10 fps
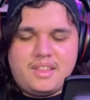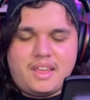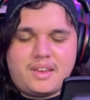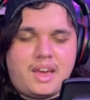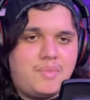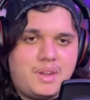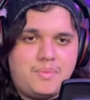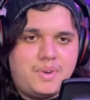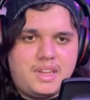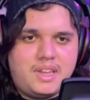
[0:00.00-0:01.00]
like I met him
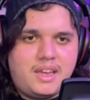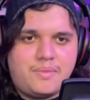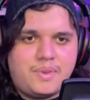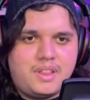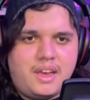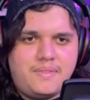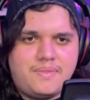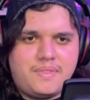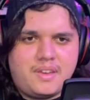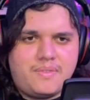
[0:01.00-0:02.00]
one day in real life,
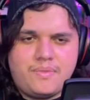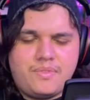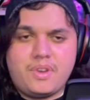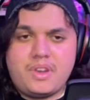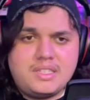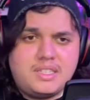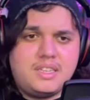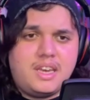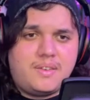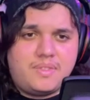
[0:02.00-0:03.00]
like during
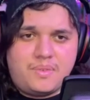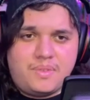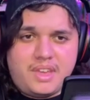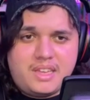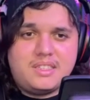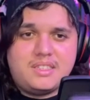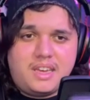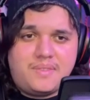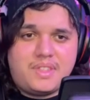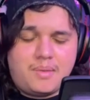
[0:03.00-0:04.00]
ACTF, the the
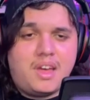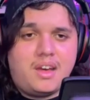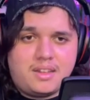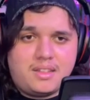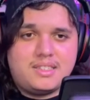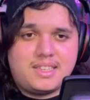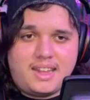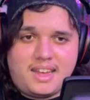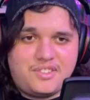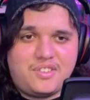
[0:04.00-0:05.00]
ACTF that I met on at
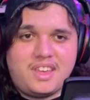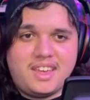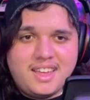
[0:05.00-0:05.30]
actually.